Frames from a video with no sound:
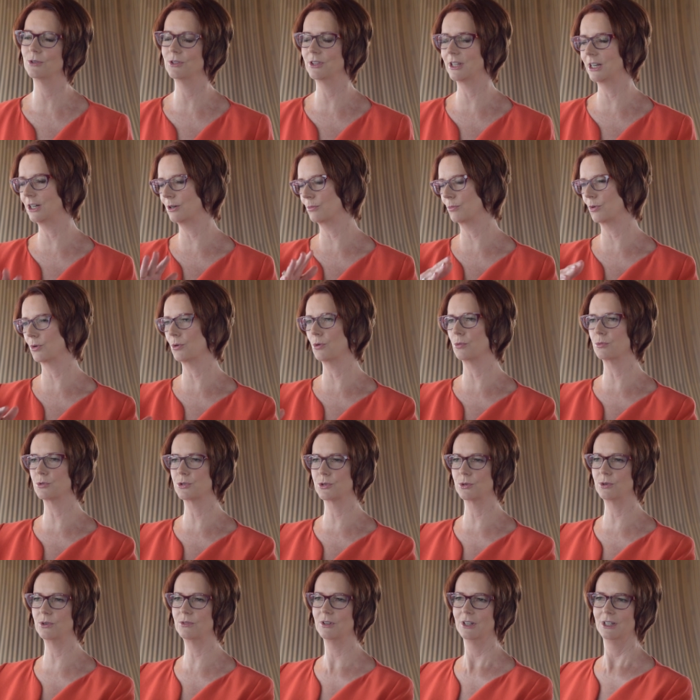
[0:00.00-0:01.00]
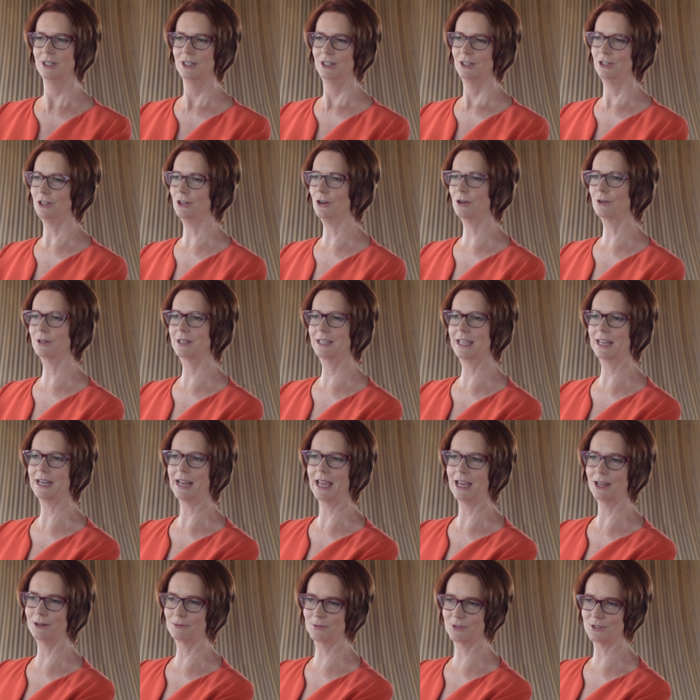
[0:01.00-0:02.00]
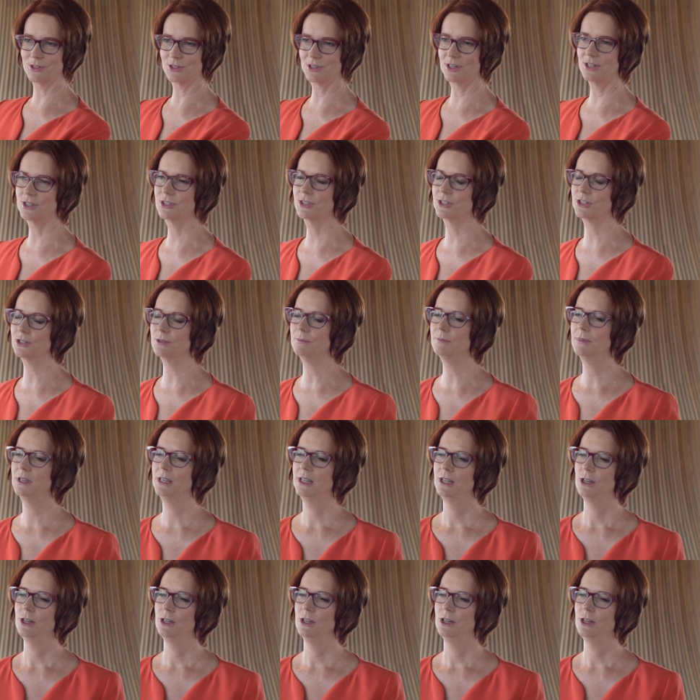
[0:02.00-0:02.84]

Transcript: and then it would all sort of, get out of the system.